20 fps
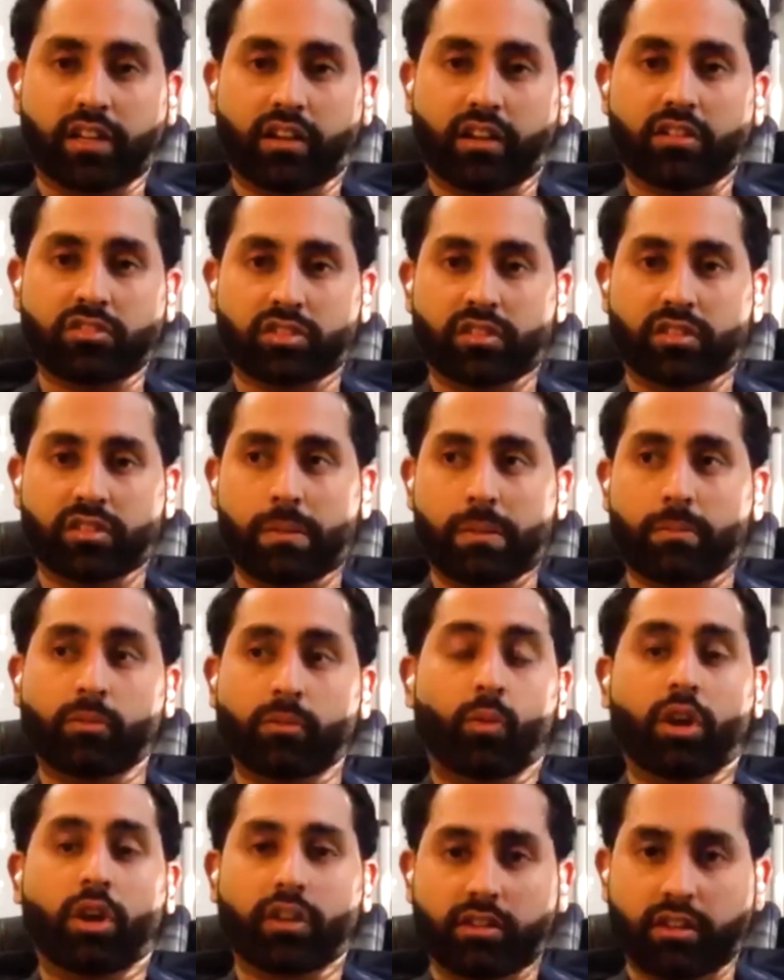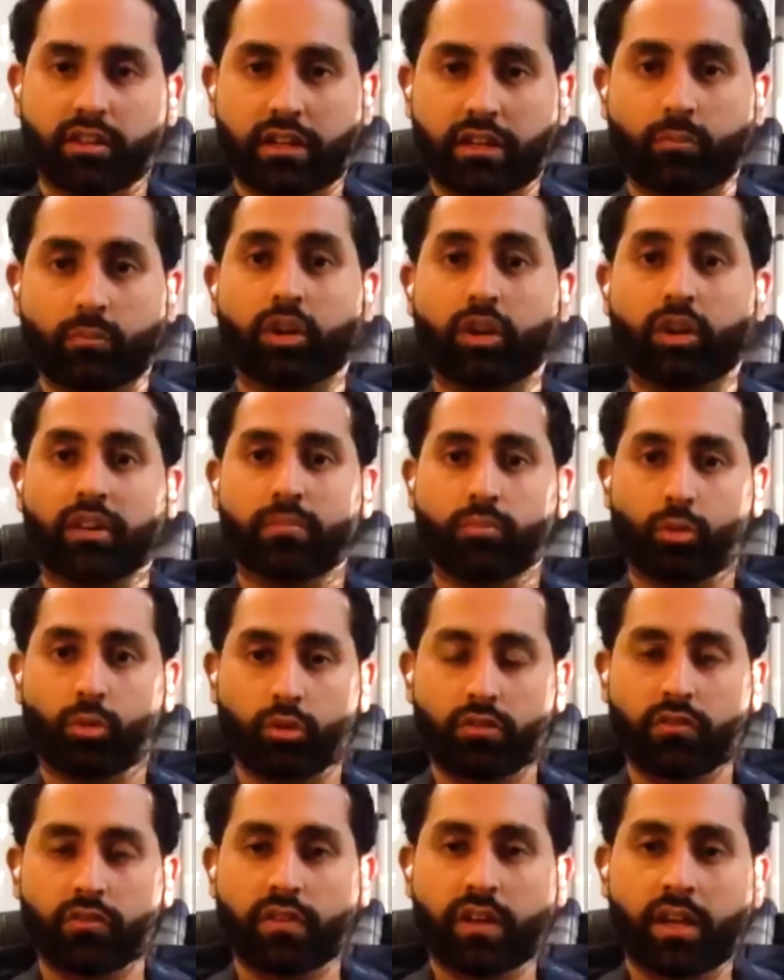culture that people want to learn and want to improve.